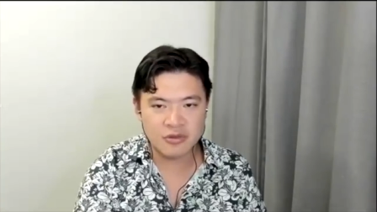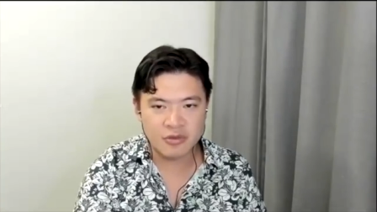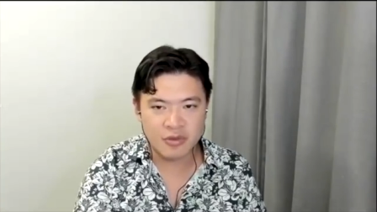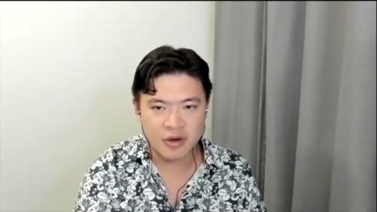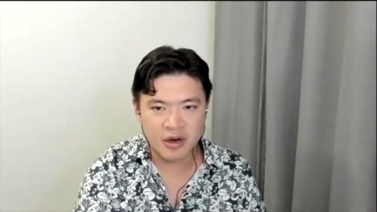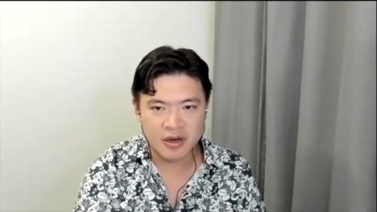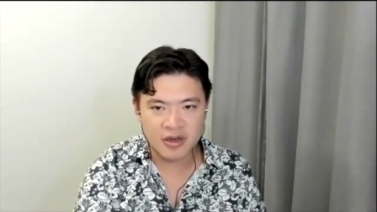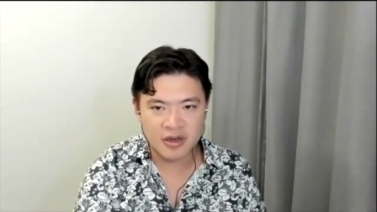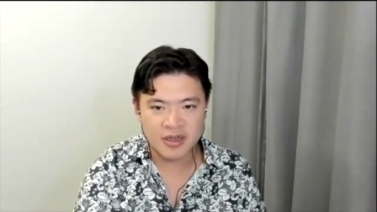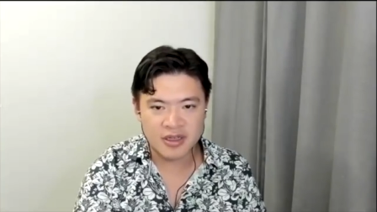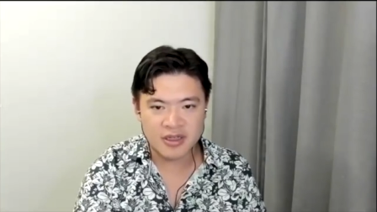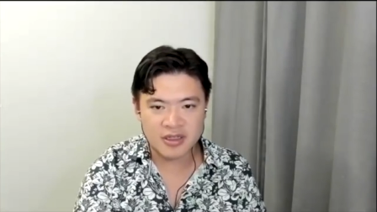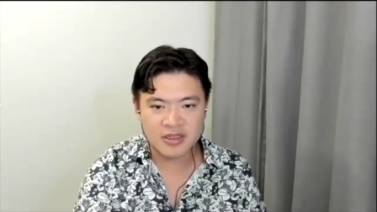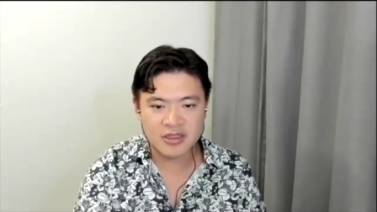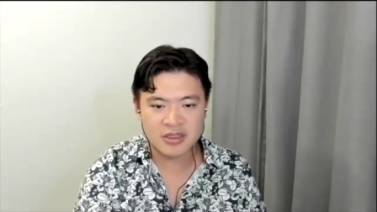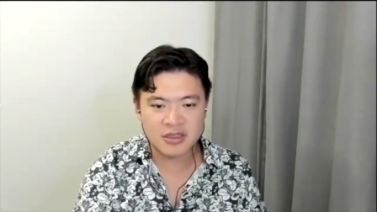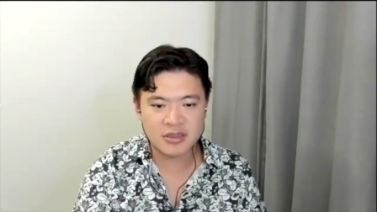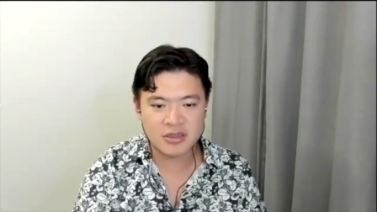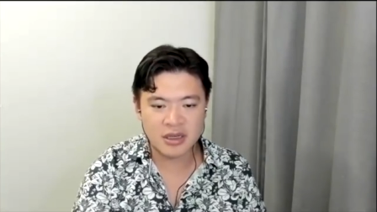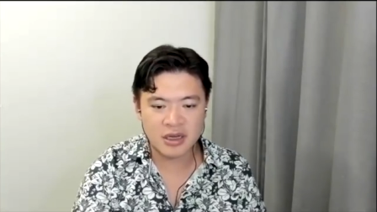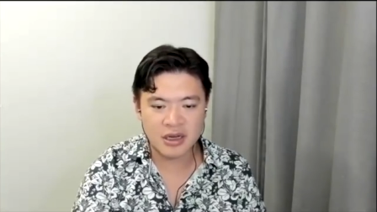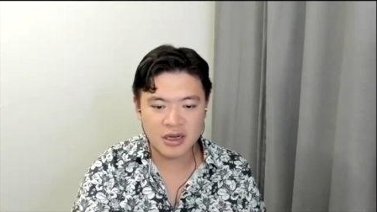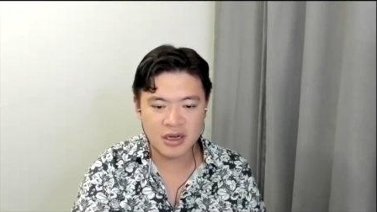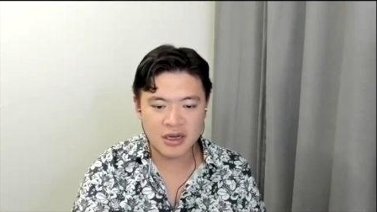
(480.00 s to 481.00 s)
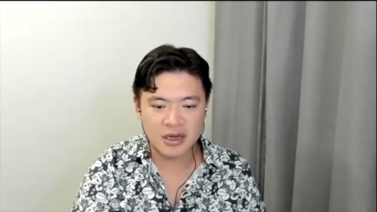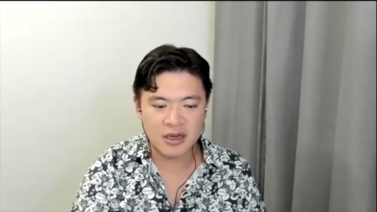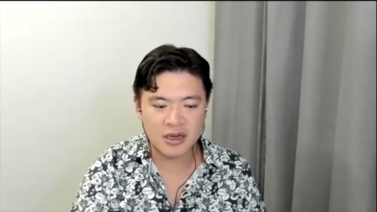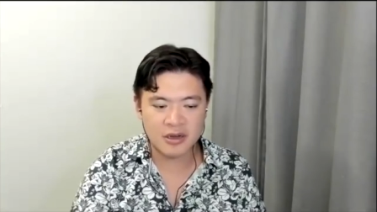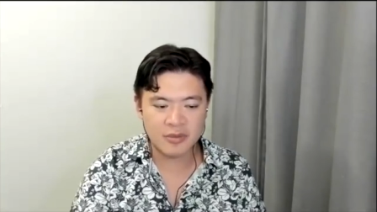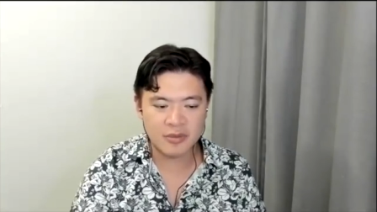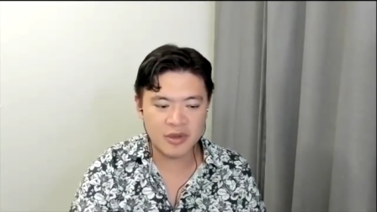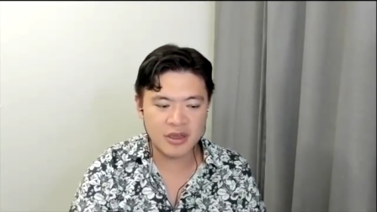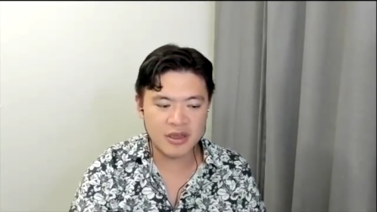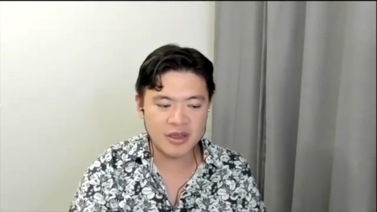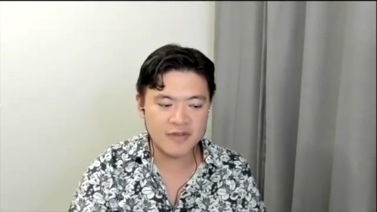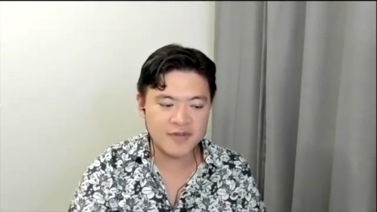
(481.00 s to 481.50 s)
markets,
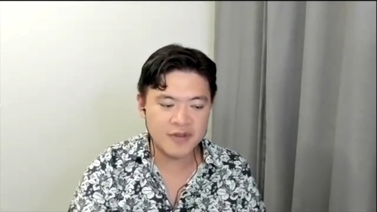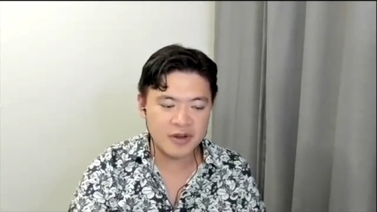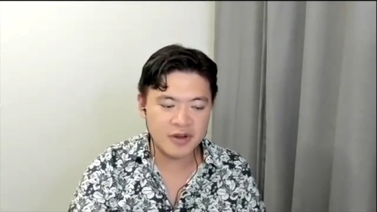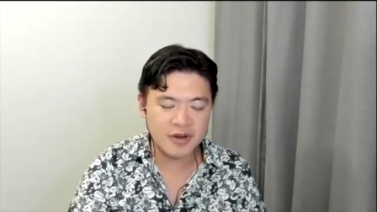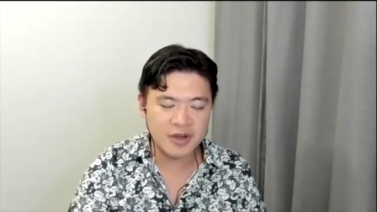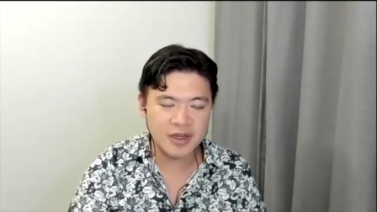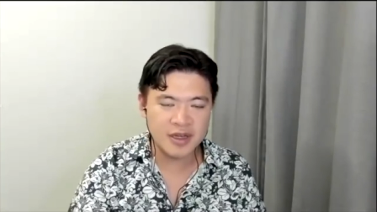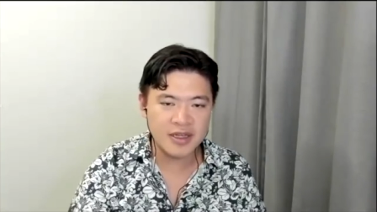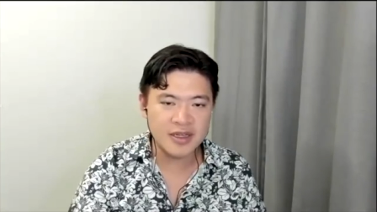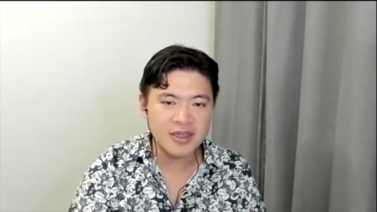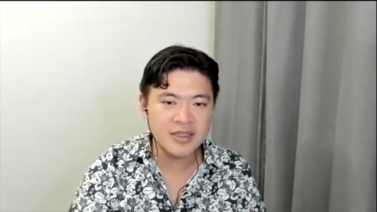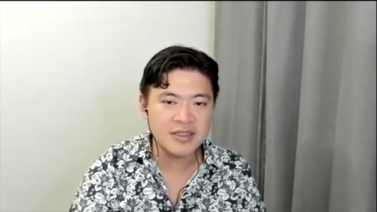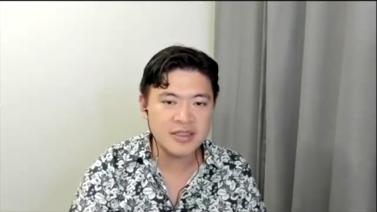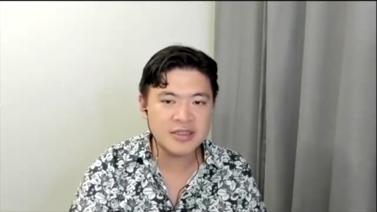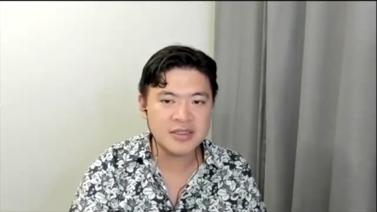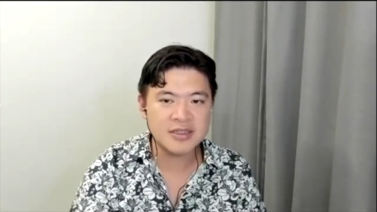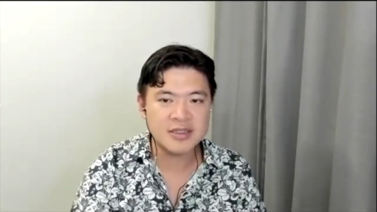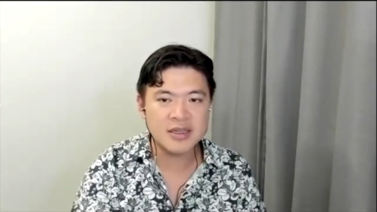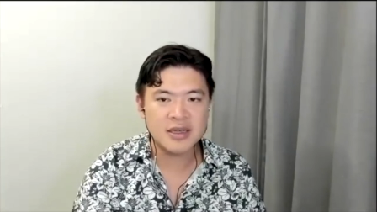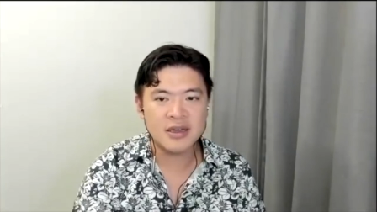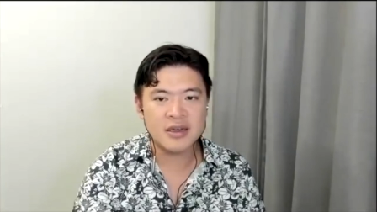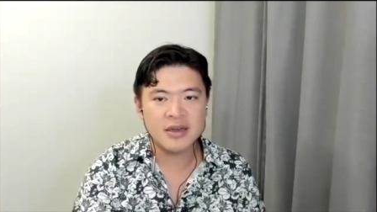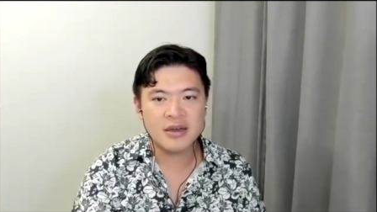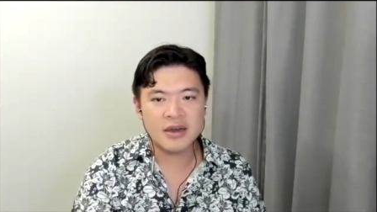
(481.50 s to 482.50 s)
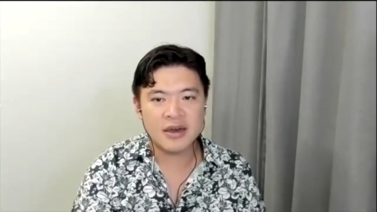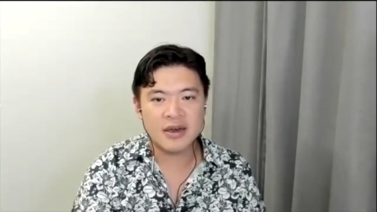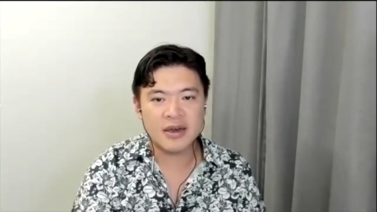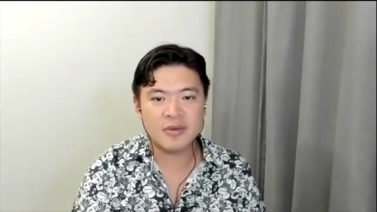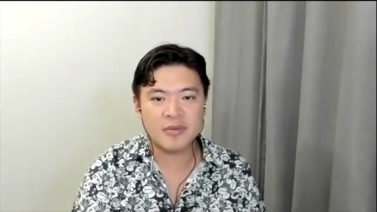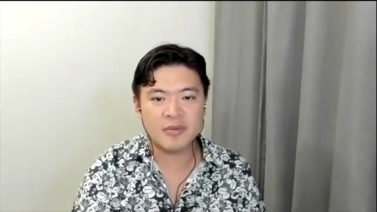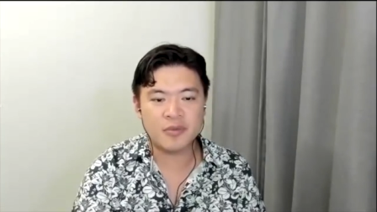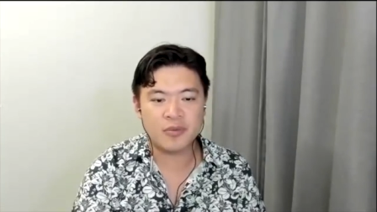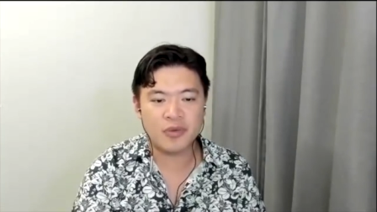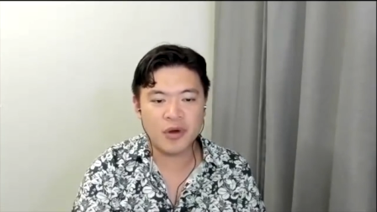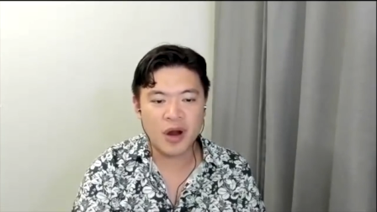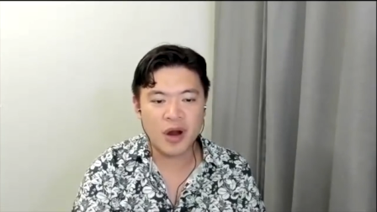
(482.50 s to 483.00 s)
um, if there is a
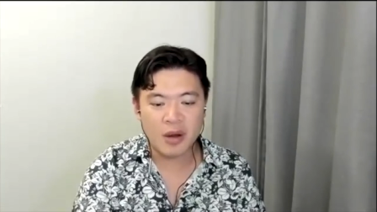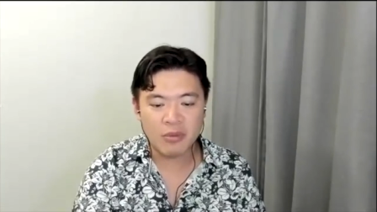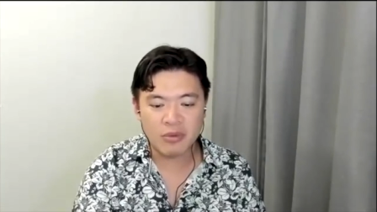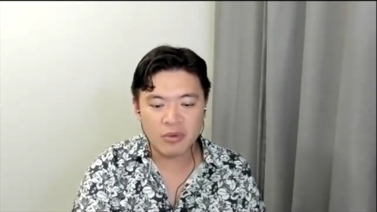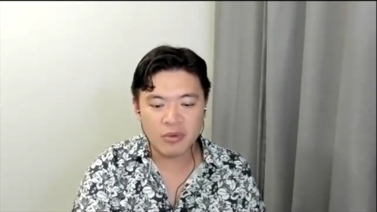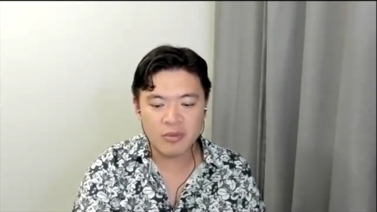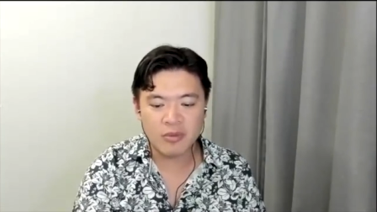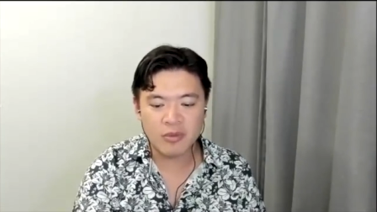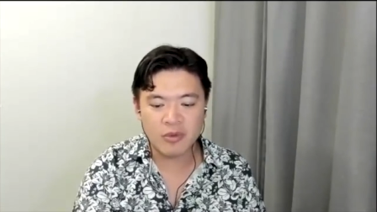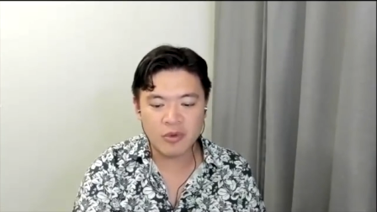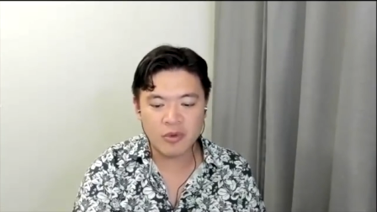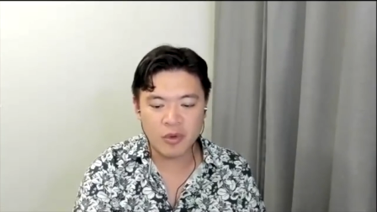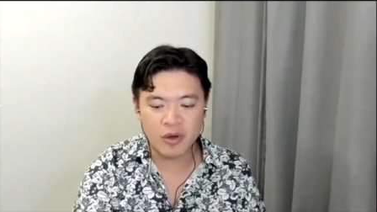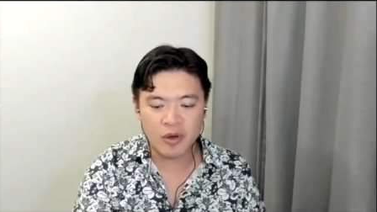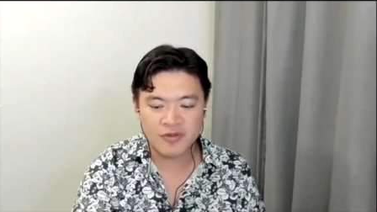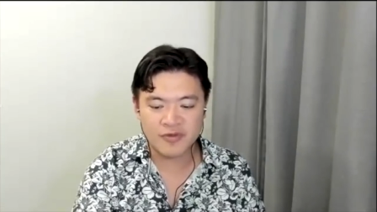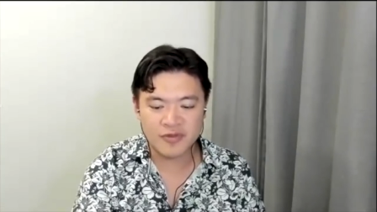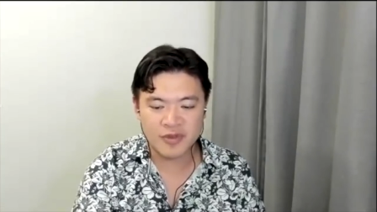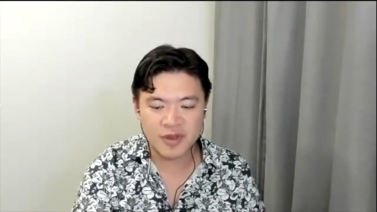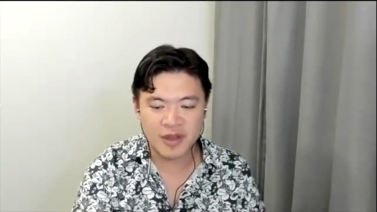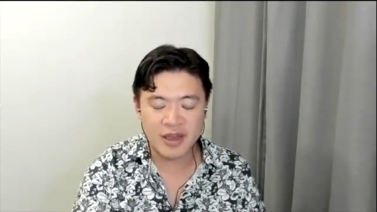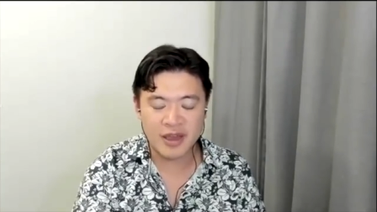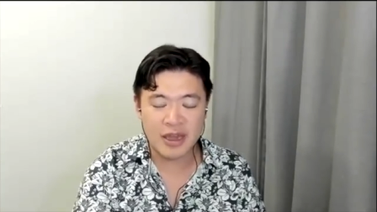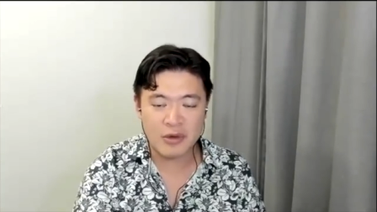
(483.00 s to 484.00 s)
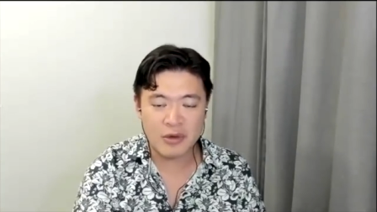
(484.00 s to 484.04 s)
problem with the